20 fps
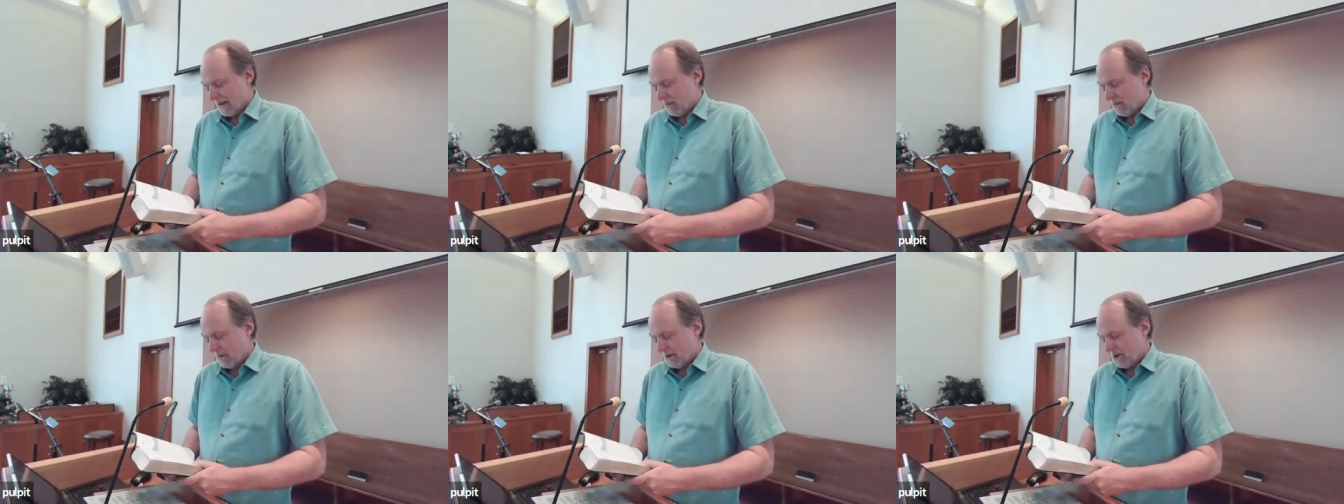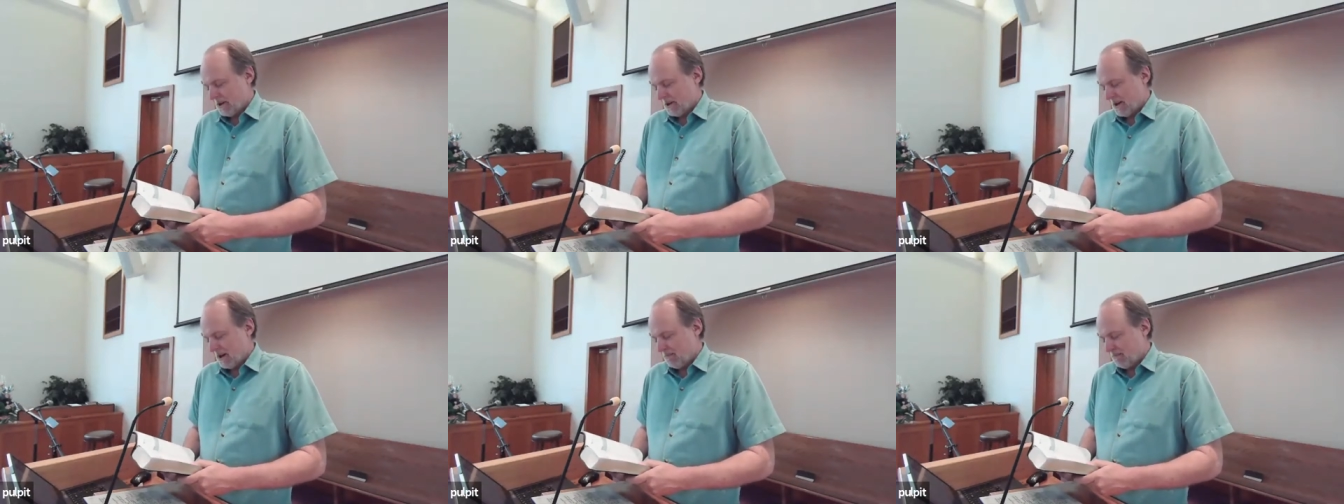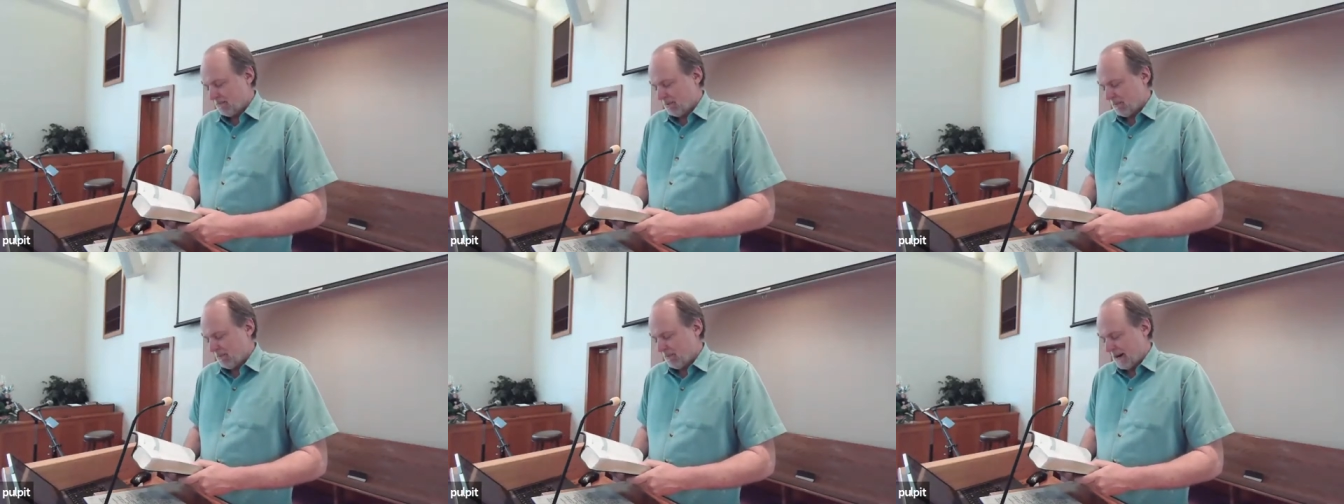which
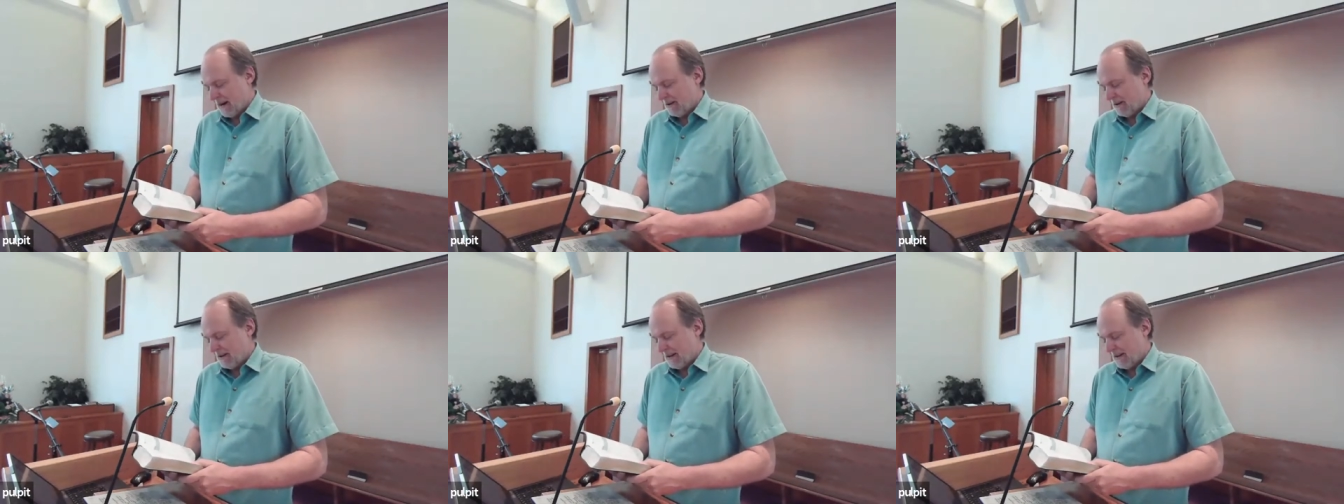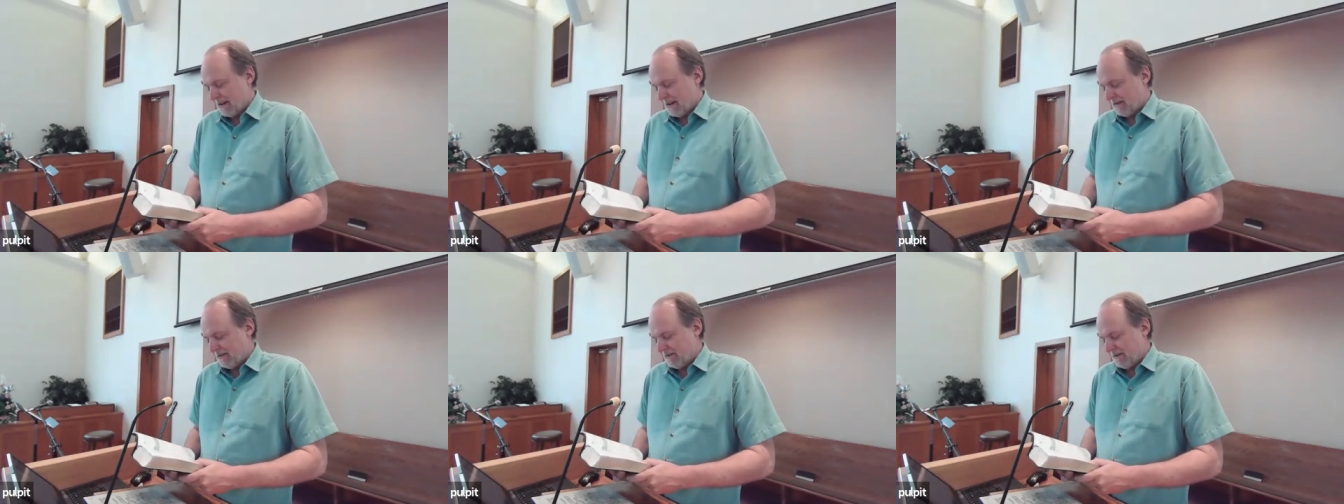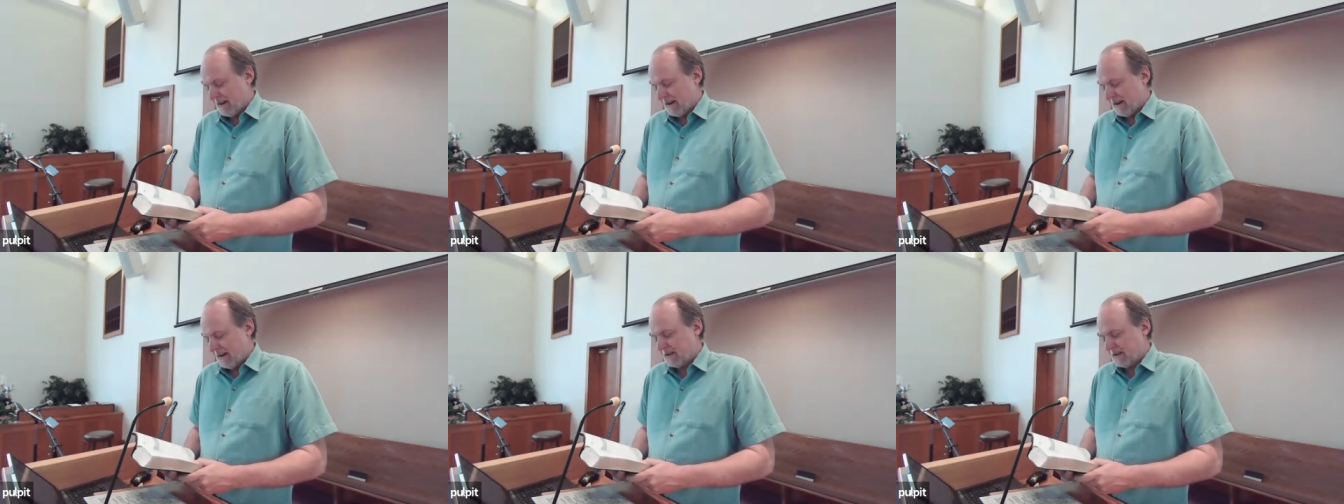God prepared in
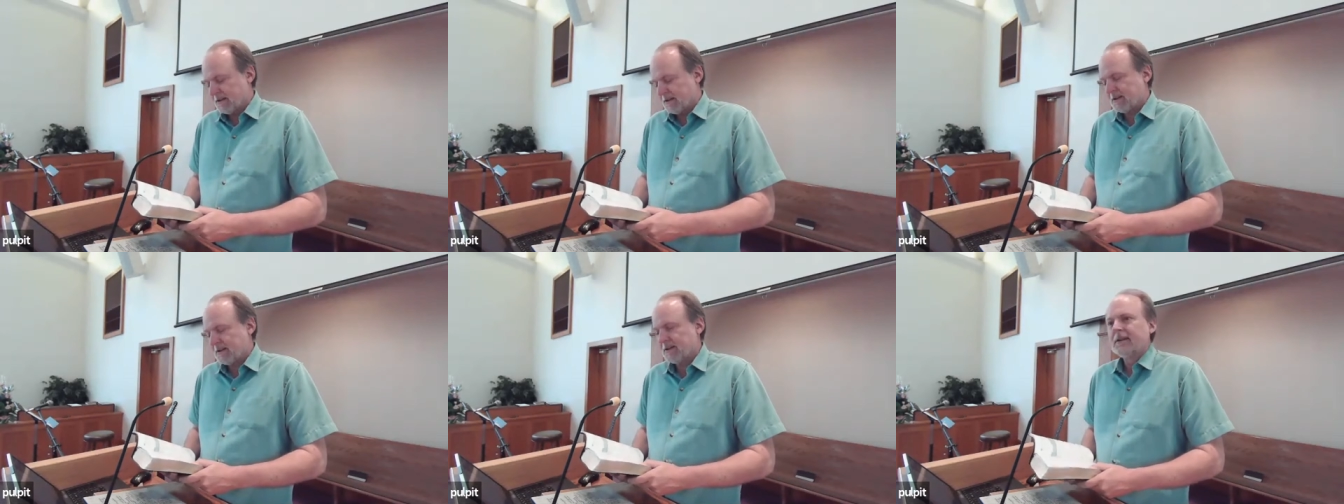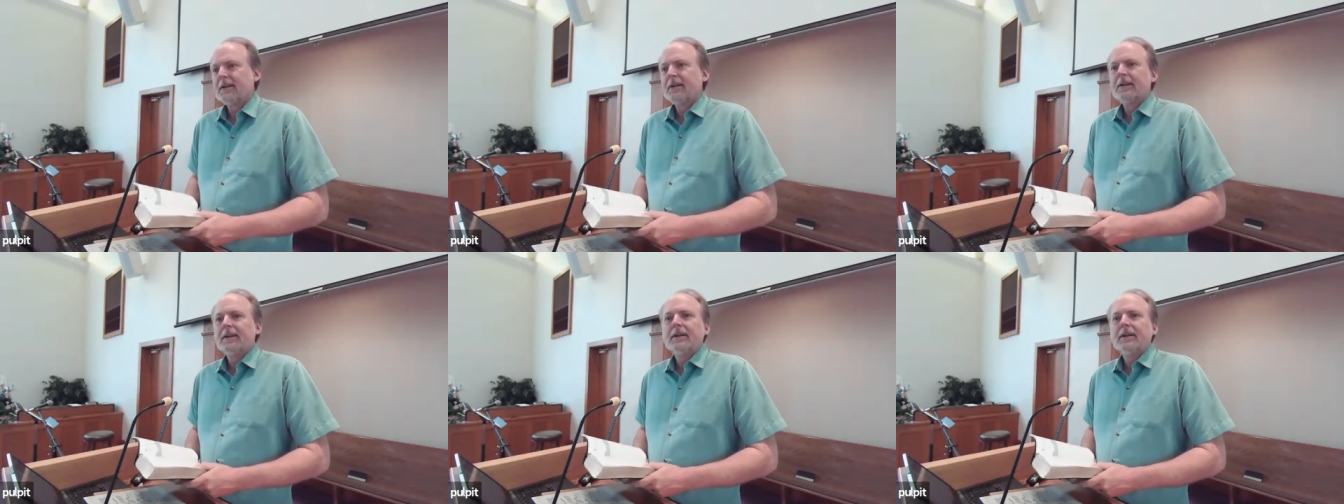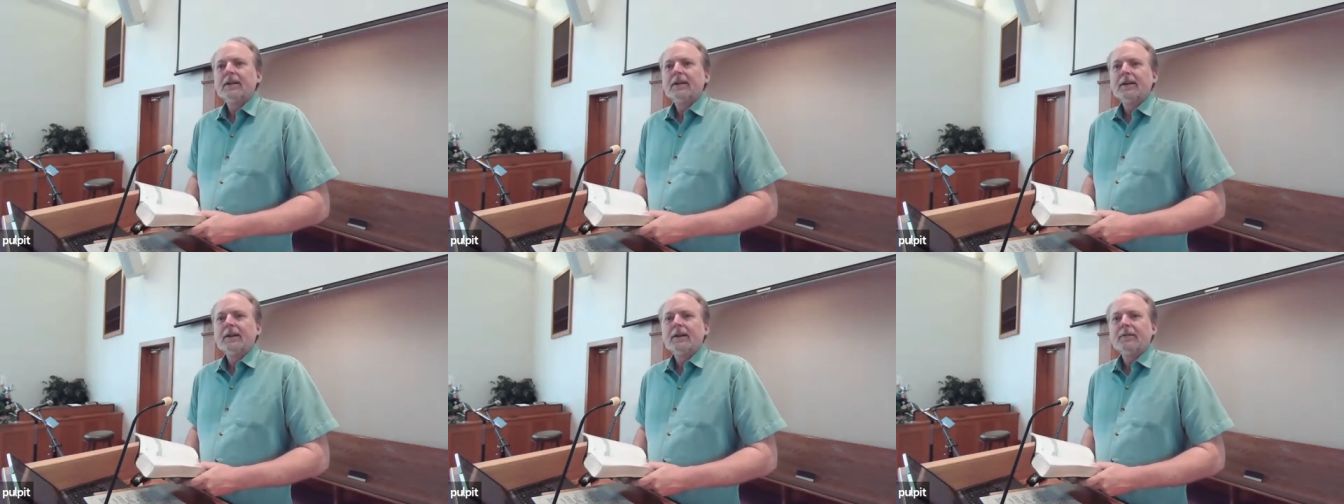advance
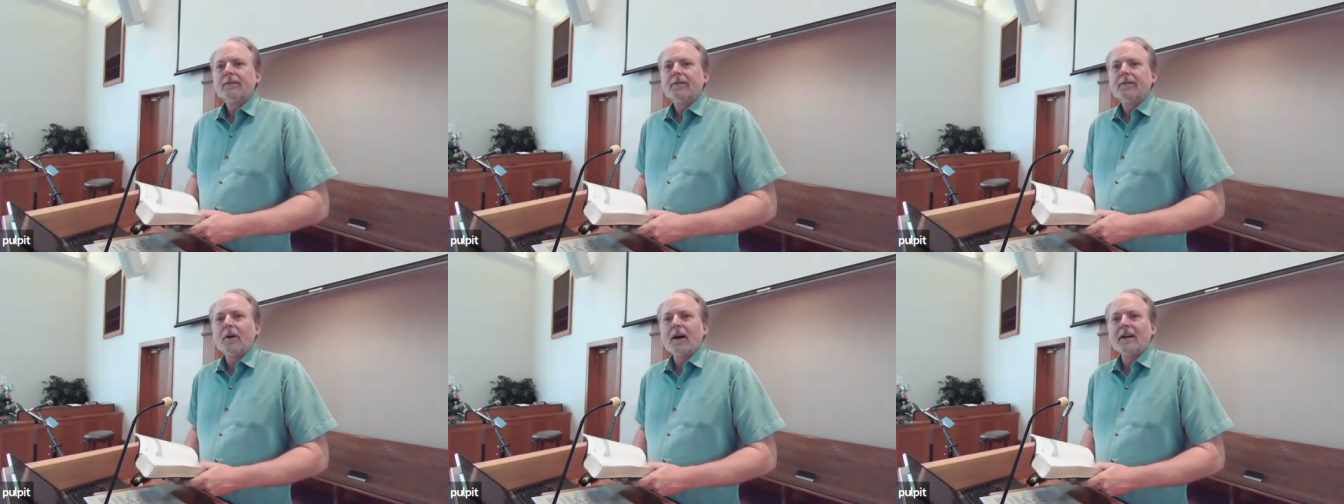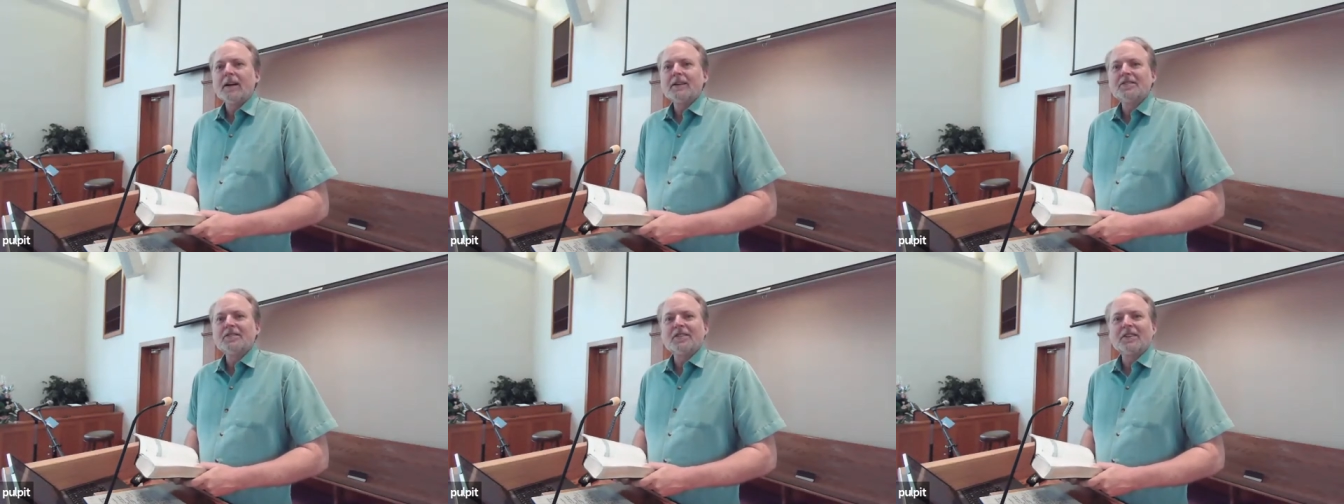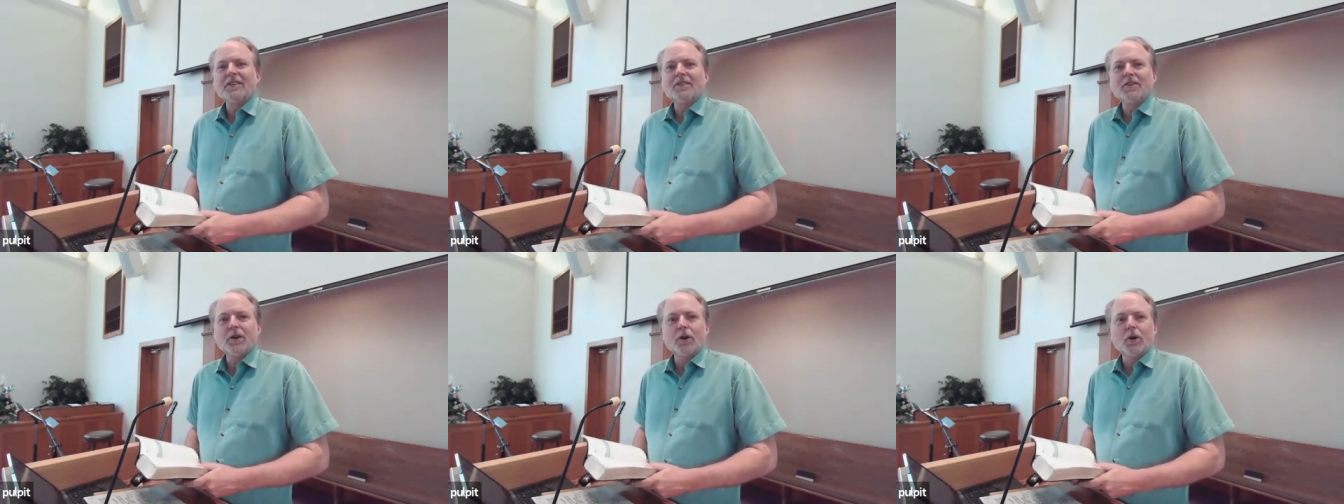for us
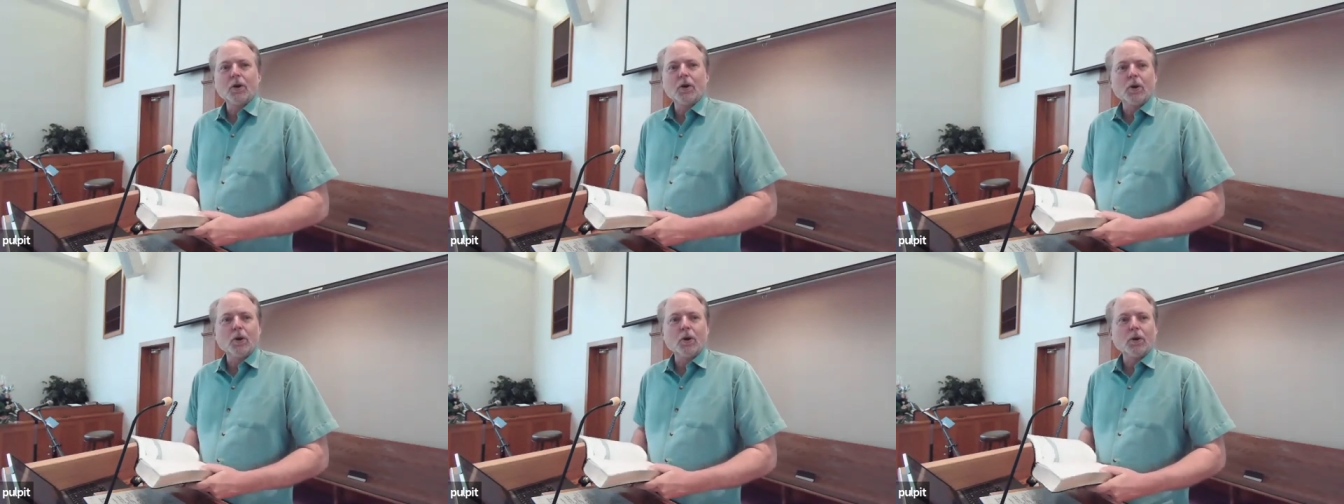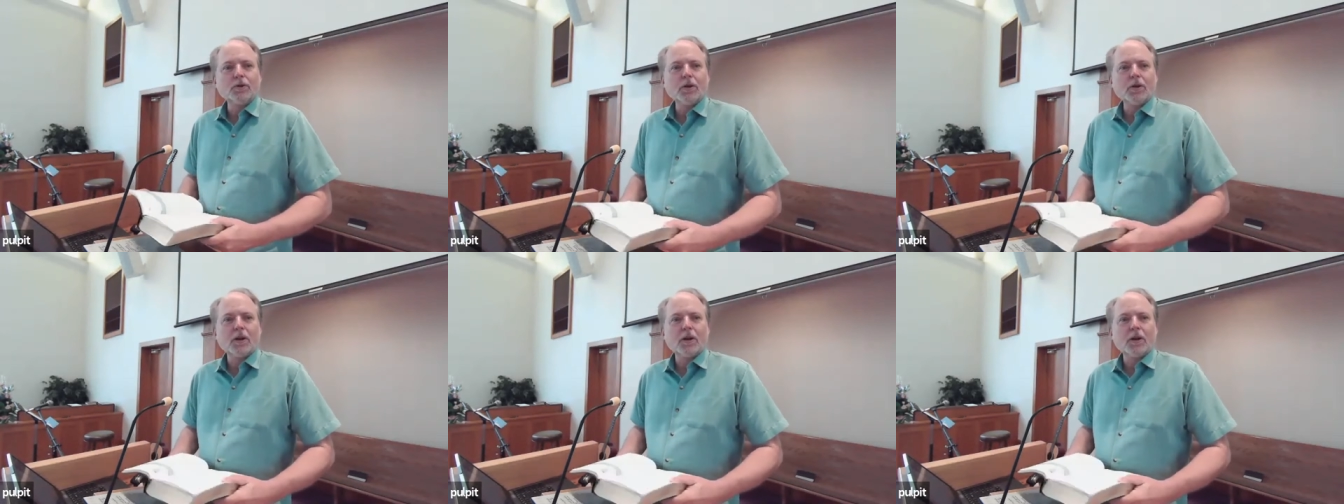to do.